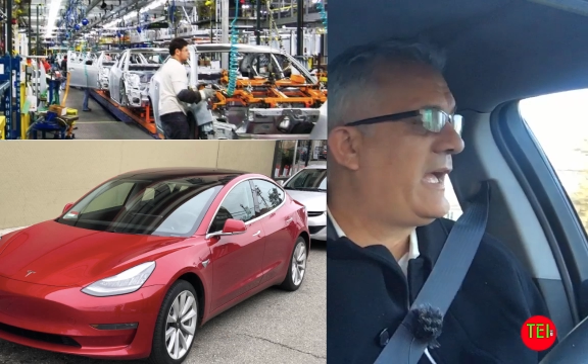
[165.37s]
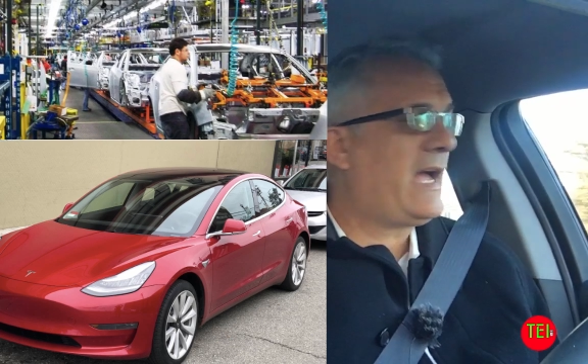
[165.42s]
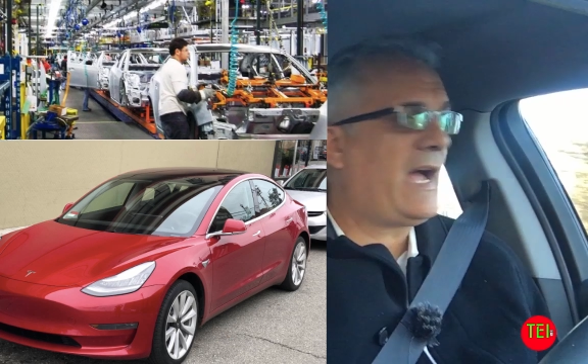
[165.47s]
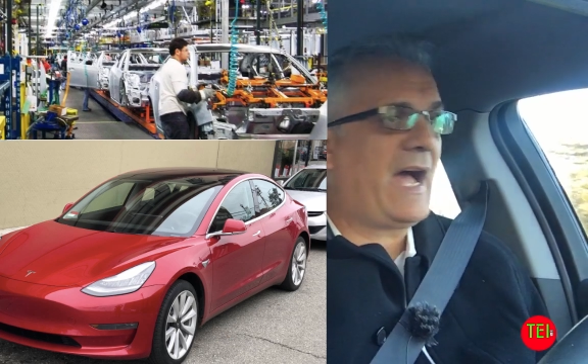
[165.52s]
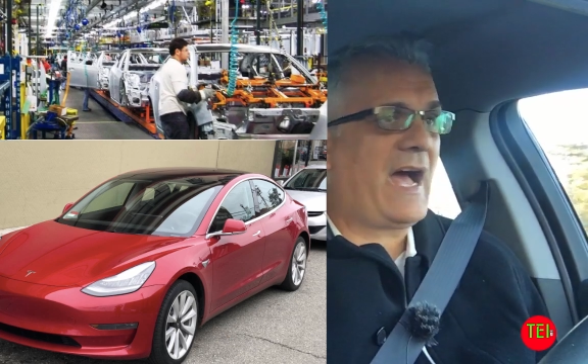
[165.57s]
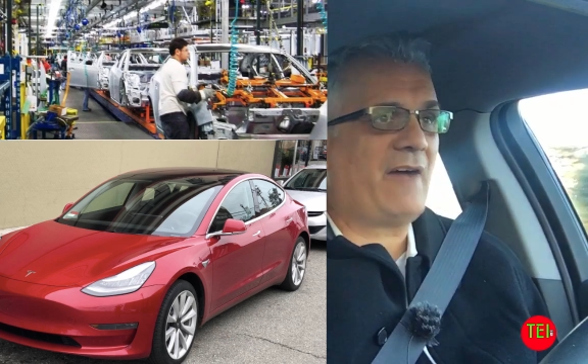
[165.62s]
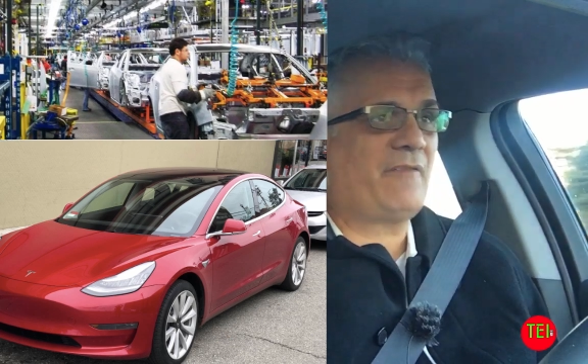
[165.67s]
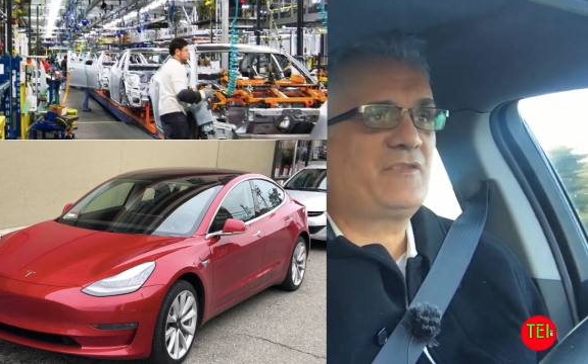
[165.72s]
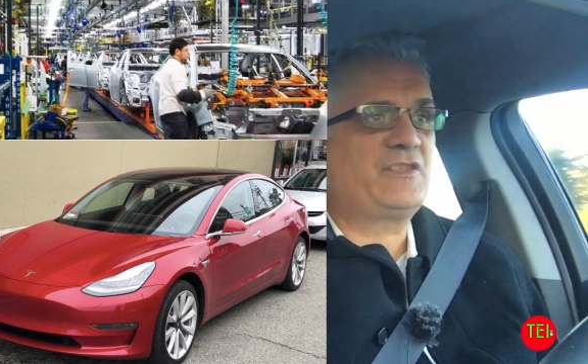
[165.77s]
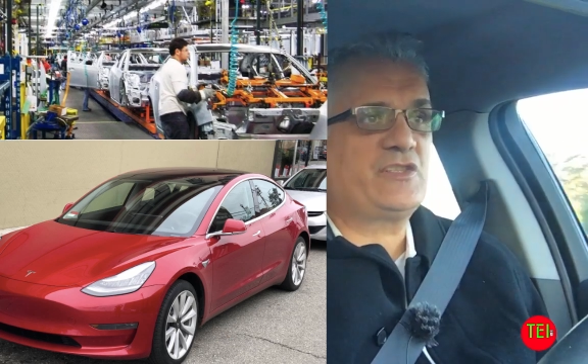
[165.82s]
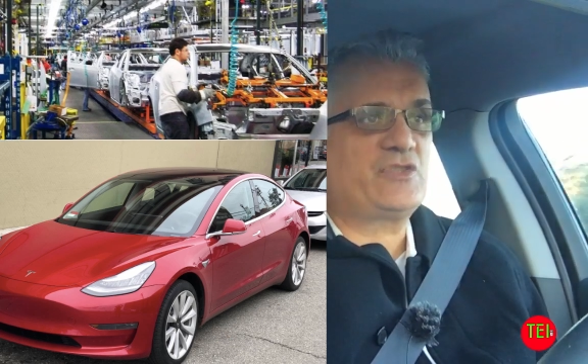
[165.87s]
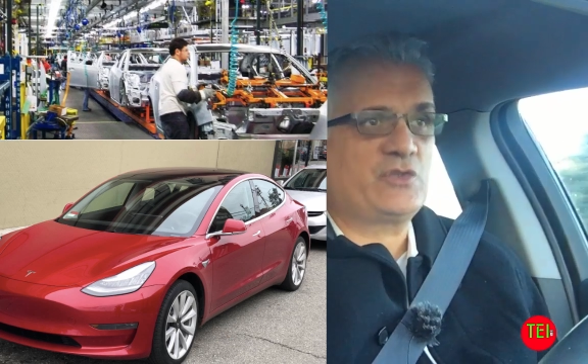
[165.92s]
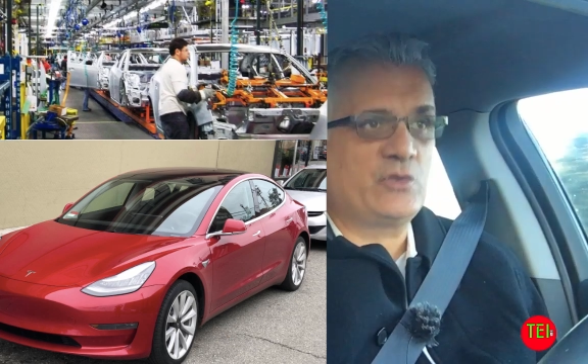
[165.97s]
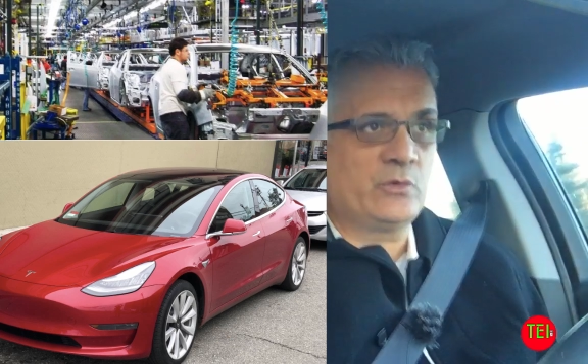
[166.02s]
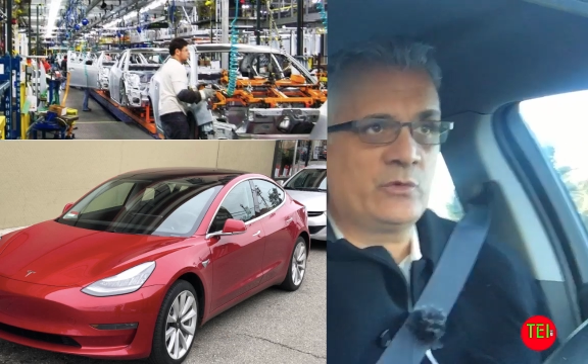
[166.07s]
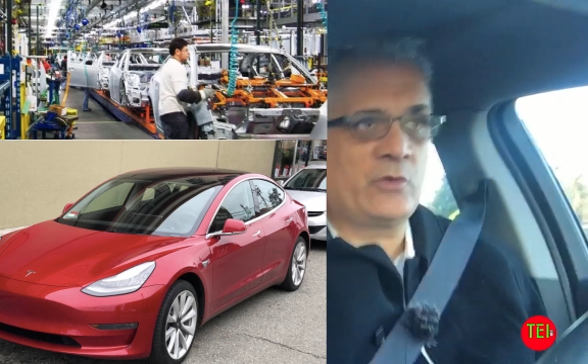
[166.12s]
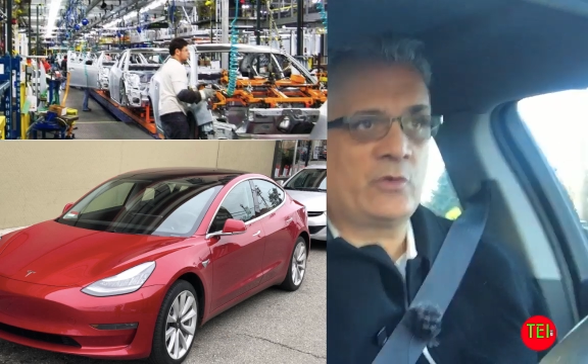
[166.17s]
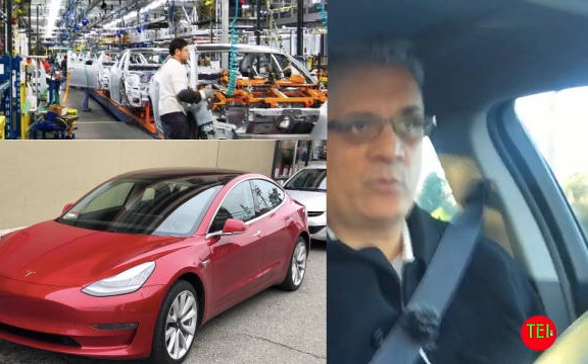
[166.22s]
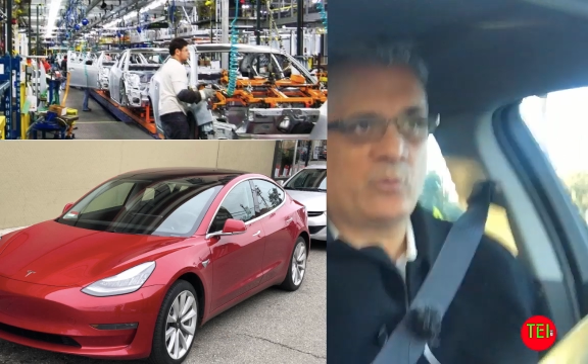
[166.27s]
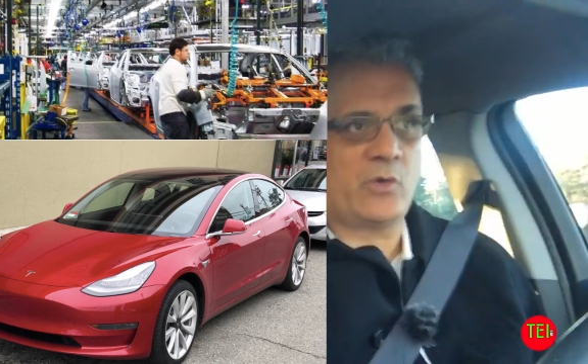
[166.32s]
have these
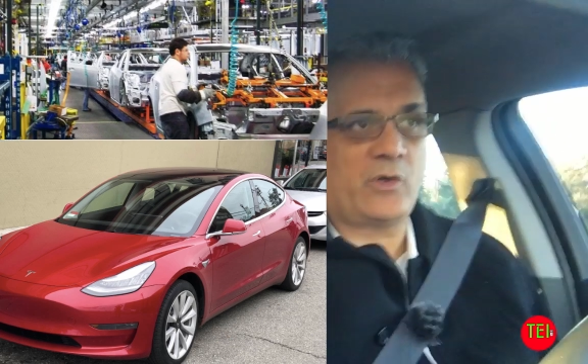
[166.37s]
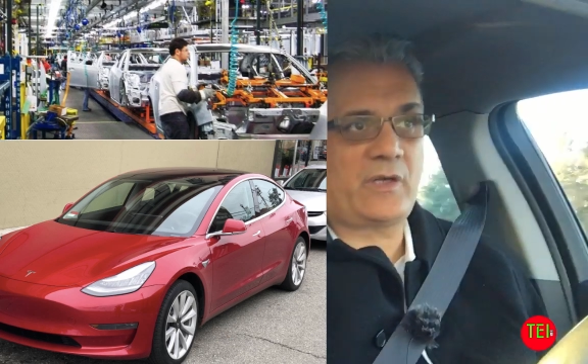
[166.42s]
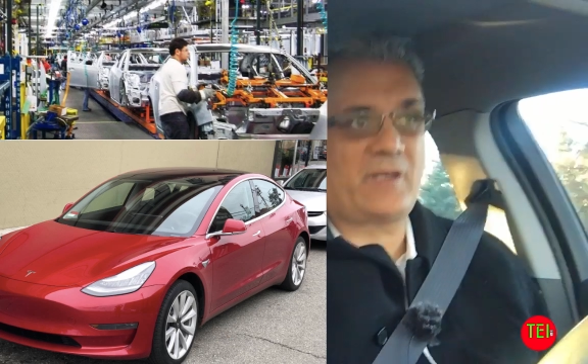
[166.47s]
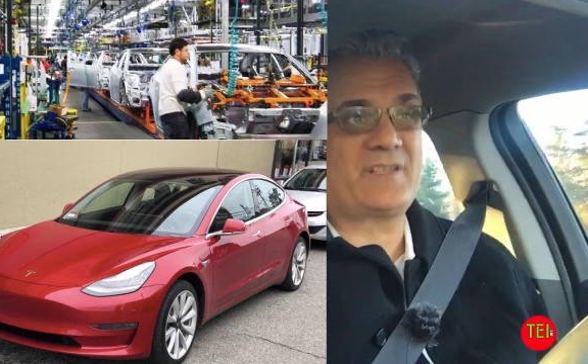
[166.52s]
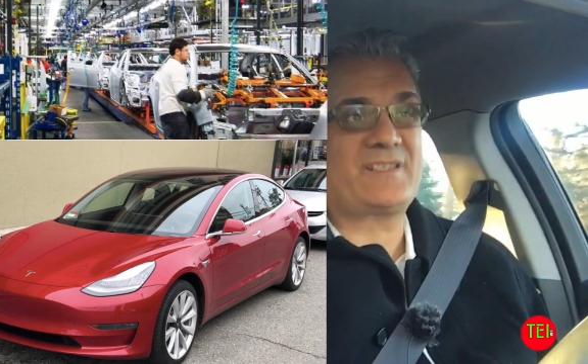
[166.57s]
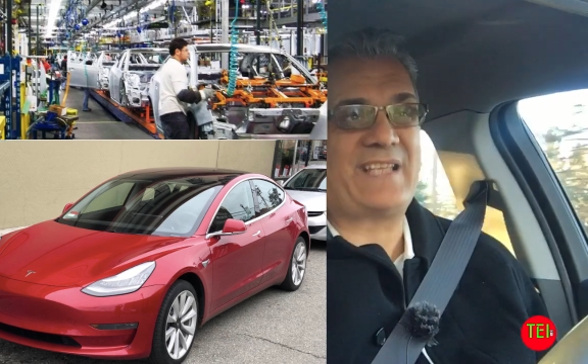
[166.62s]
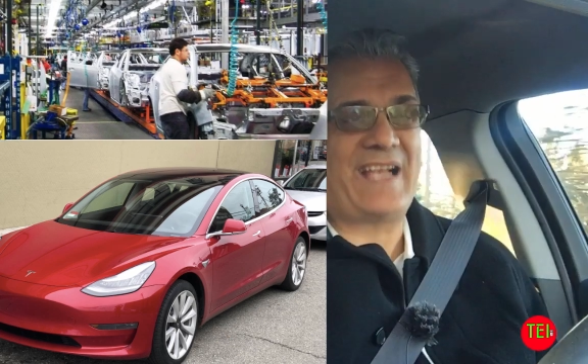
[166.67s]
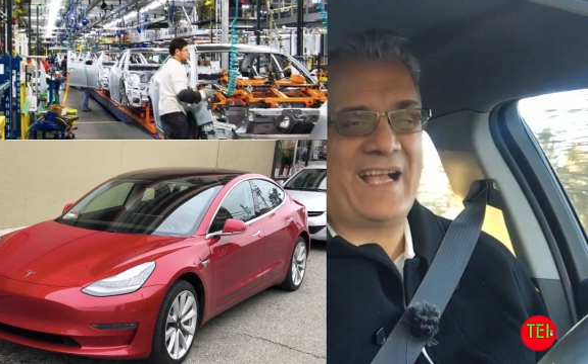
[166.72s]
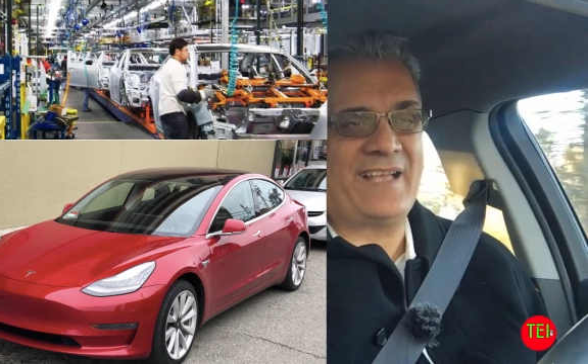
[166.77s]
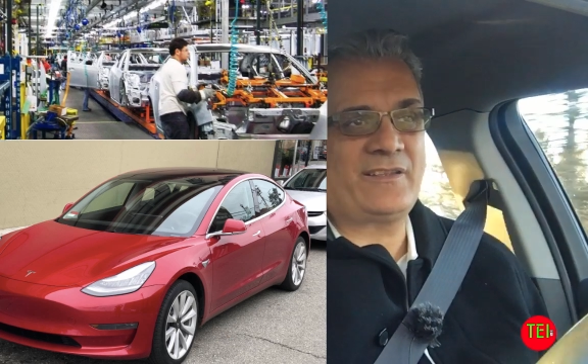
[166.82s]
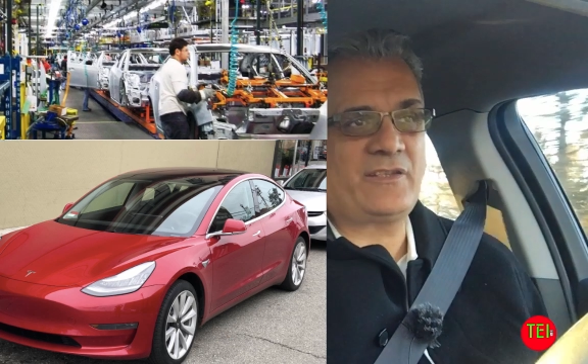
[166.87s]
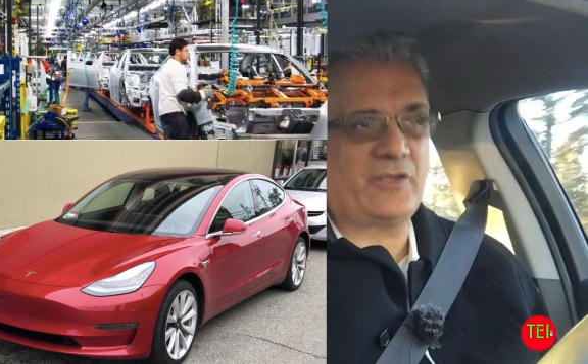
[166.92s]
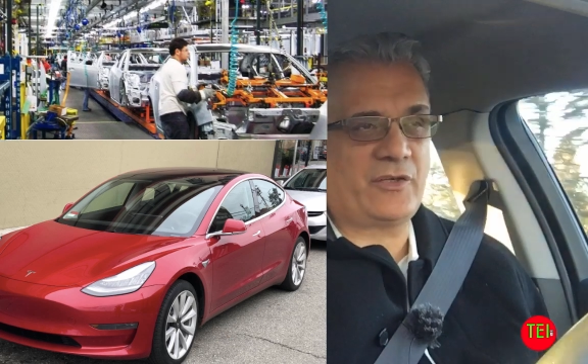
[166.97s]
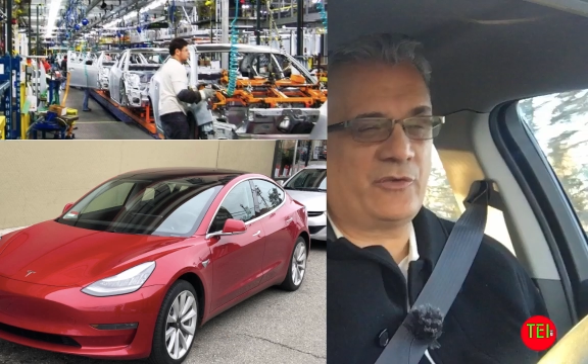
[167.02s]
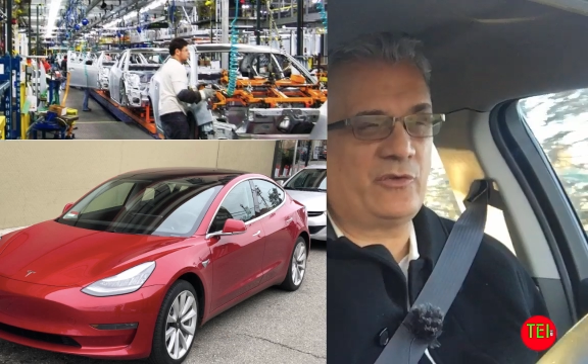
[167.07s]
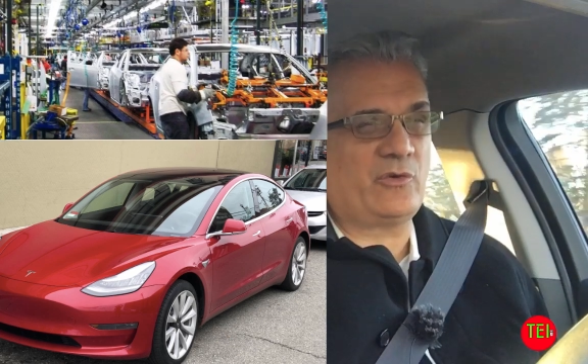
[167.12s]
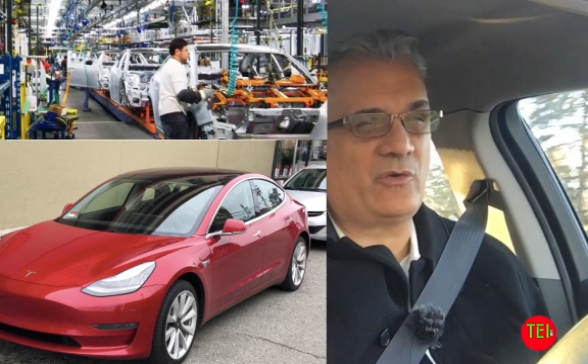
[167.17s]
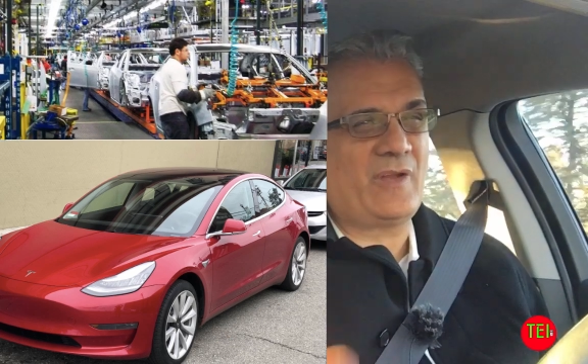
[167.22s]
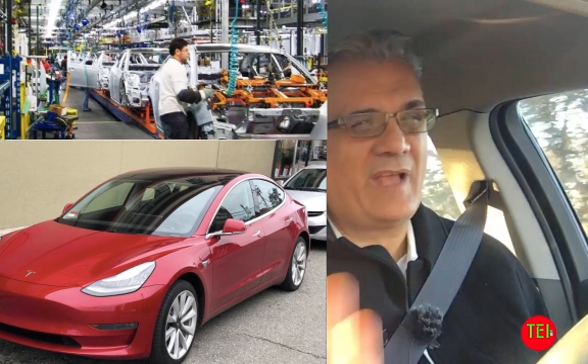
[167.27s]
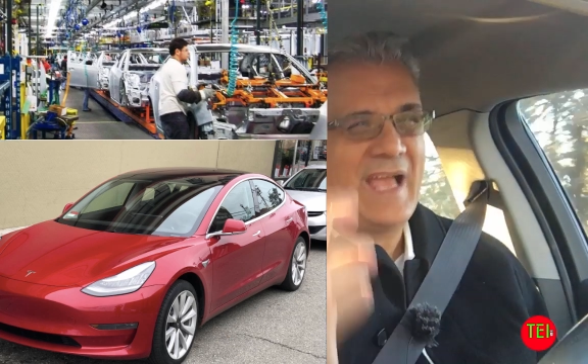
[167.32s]
union workers under a
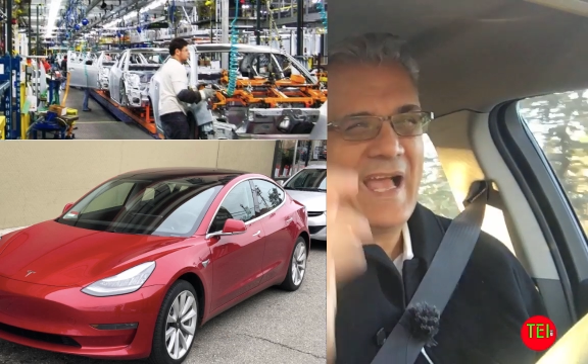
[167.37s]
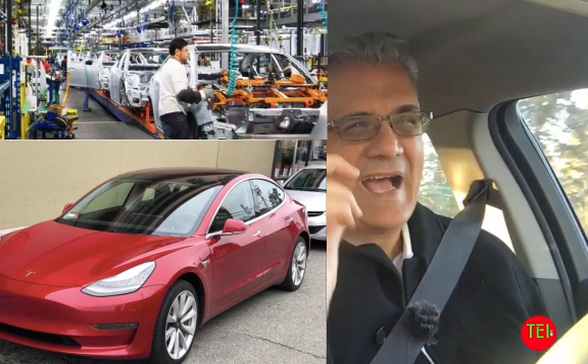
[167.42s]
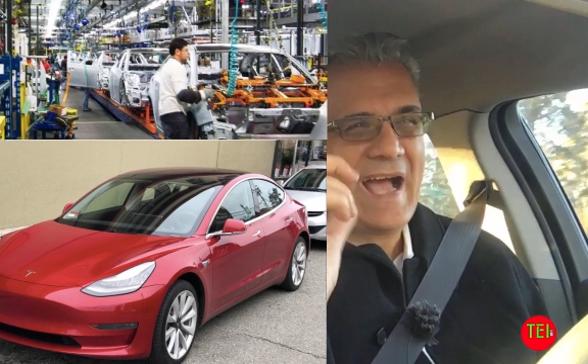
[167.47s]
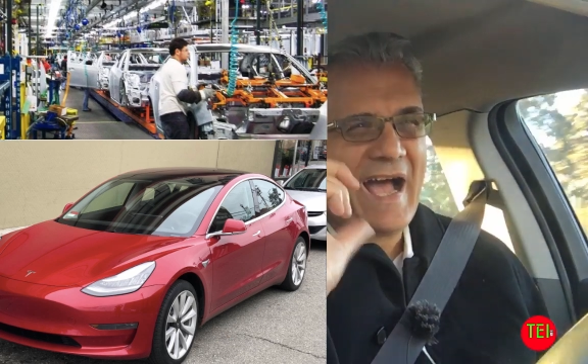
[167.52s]
union.